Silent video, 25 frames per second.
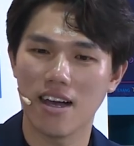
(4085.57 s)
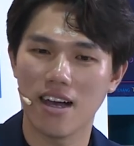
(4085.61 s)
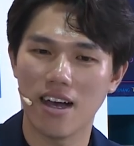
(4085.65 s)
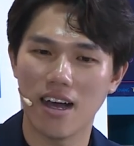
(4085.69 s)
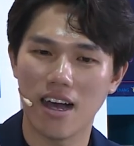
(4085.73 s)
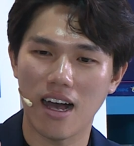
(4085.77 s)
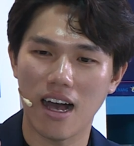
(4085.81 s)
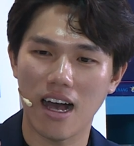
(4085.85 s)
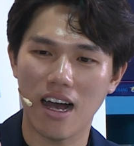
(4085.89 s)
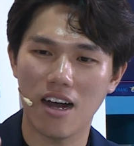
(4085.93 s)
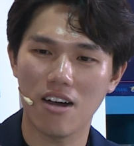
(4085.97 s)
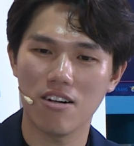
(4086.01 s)

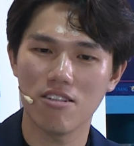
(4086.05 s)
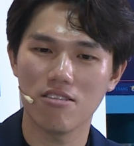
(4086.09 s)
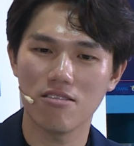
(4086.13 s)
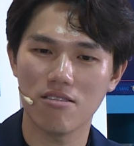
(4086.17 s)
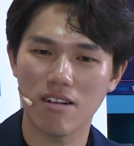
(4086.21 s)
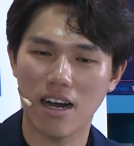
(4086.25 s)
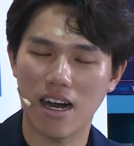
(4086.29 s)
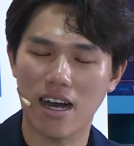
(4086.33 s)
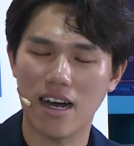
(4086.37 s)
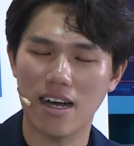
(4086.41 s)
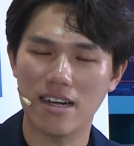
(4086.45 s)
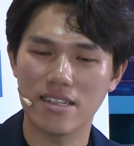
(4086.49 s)
how
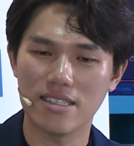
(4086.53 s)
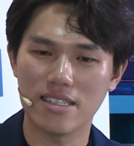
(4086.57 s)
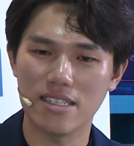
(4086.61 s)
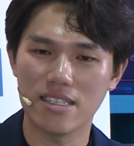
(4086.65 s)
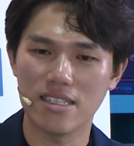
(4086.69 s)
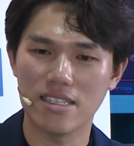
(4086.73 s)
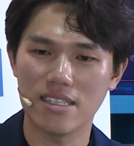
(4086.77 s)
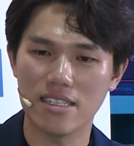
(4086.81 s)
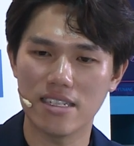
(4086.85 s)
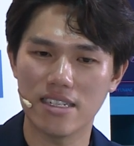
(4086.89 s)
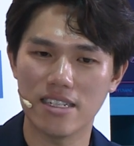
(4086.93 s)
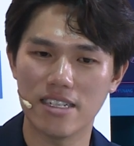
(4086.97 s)
are
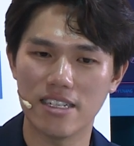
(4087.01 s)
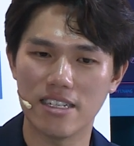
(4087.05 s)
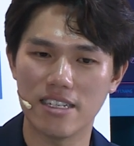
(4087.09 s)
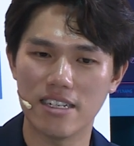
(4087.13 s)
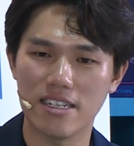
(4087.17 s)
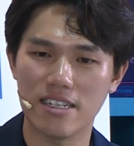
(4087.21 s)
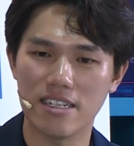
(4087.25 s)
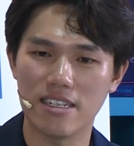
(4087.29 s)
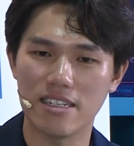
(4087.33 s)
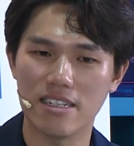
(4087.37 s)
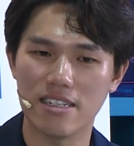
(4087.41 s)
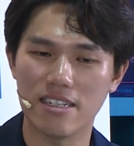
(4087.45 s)

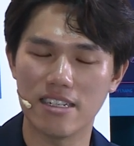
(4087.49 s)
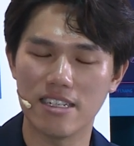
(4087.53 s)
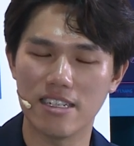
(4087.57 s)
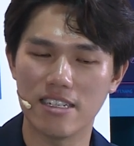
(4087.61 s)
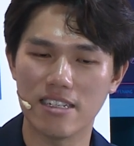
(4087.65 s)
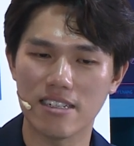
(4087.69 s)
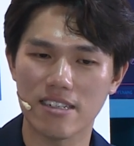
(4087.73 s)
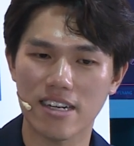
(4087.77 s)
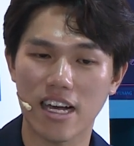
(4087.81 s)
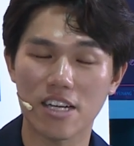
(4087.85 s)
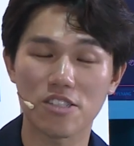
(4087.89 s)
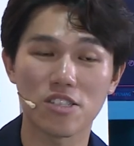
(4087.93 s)

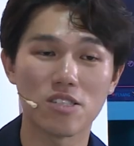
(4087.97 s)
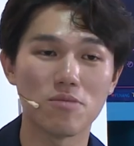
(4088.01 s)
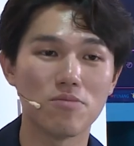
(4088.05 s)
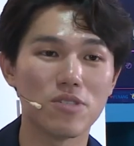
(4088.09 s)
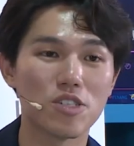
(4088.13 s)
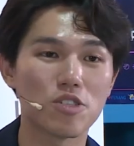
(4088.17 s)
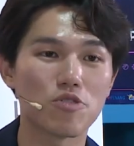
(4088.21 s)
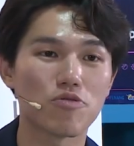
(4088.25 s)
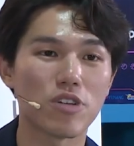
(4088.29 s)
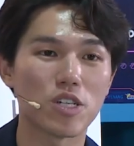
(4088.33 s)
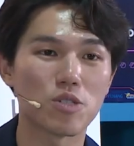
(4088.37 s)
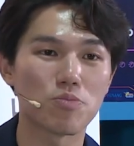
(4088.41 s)
the
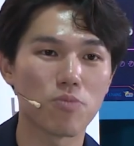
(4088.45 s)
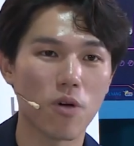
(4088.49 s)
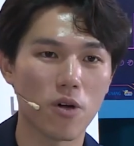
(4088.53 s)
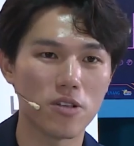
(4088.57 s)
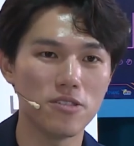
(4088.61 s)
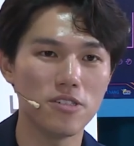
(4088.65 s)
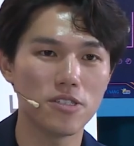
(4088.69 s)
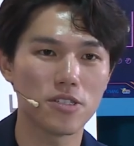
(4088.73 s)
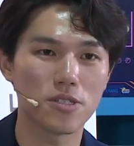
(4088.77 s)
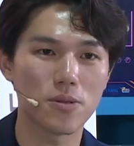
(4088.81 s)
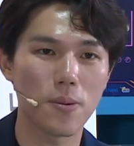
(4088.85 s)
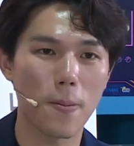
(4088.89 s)
customers'
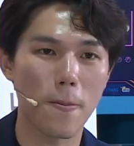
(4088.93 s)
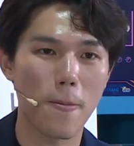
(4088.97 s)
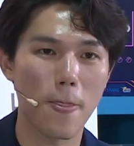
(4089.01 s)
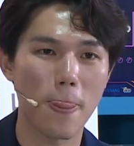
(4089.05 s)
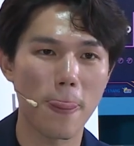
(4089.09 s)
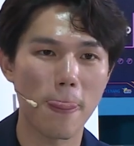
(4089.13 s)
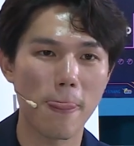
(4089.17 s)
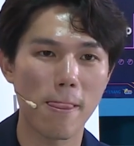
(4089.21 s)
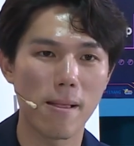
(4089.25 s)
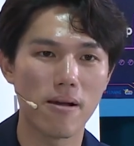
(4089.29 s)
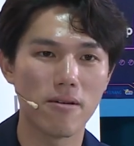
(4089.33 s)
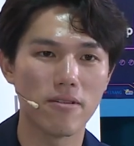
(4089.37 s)
response,
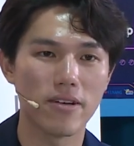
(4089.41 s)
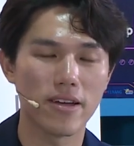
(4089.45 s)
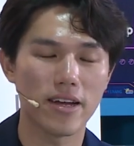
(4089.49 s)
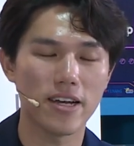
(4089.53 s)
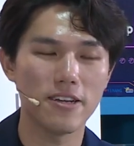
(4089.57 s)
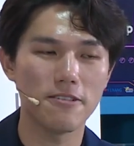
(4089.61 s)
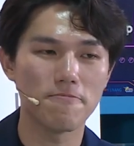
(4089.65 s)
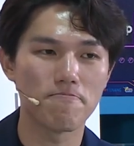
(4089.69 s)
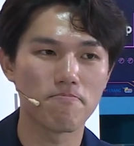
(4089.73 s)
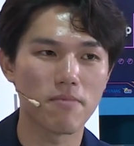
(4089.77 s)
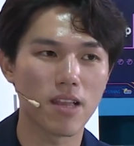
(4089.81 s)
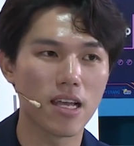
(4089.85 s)
right?